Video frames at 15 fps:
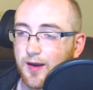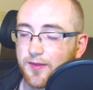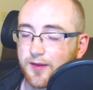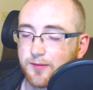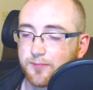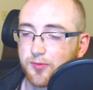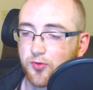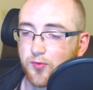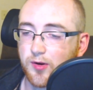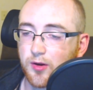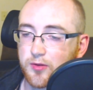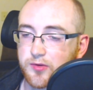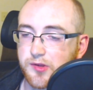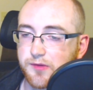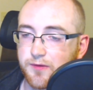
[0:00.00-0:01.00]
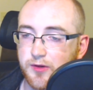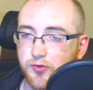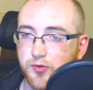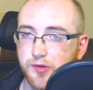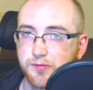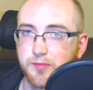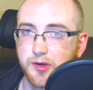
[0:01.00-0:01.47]
I think between all these
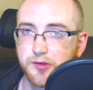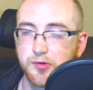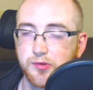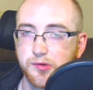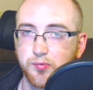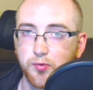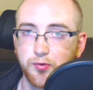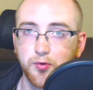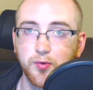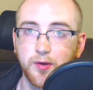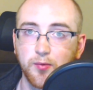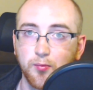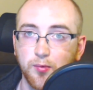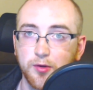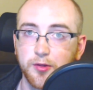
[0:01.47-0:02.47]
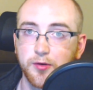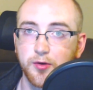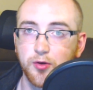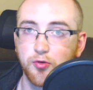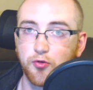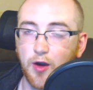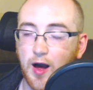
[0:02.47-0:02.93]
features, Mixer is doing a really
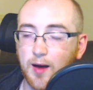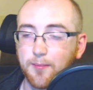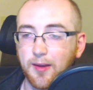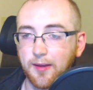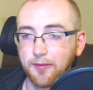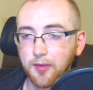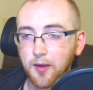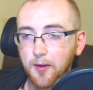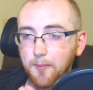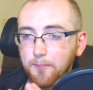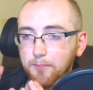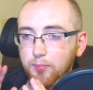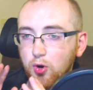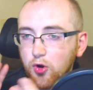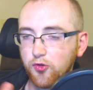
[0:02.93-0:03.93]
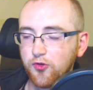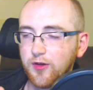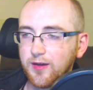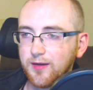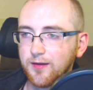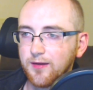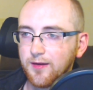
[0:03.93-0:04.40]
good job at
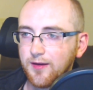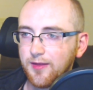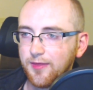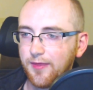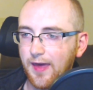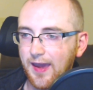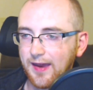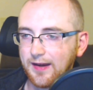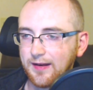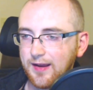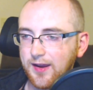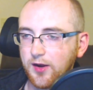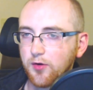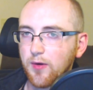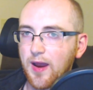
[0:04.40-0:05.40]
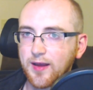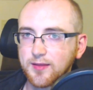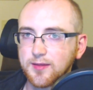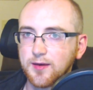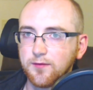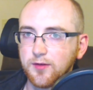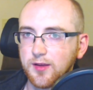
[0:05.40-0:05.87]
pushing that
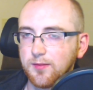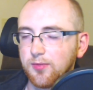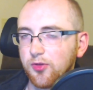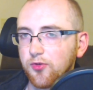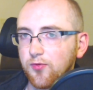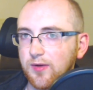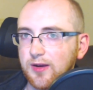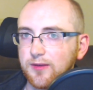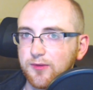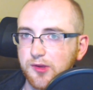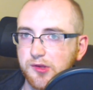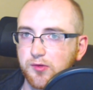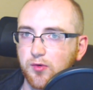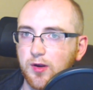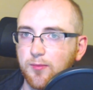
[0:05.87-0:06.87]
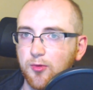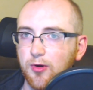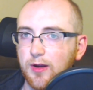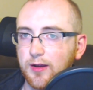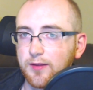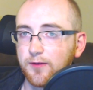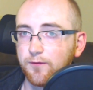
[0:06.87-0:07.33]
interactivity between the streamer
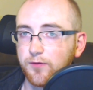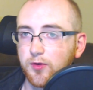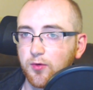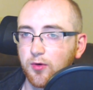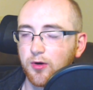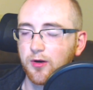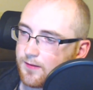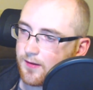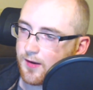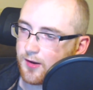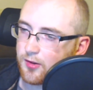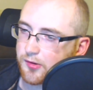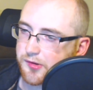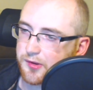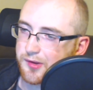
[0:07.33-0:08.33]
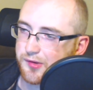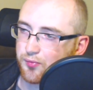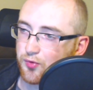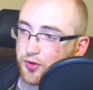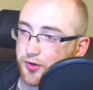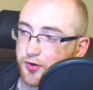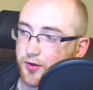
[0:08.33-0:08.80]
and the viewer, and it also does
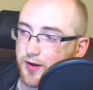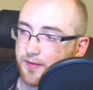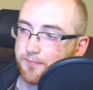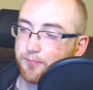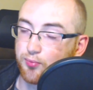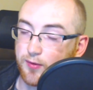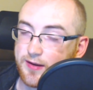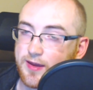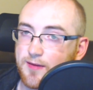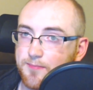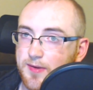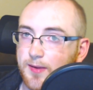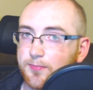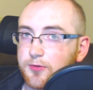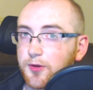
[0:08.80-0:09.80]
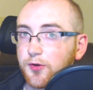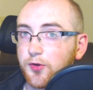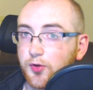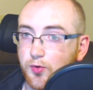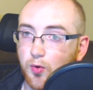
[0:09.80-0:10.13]
really good at bringing people a new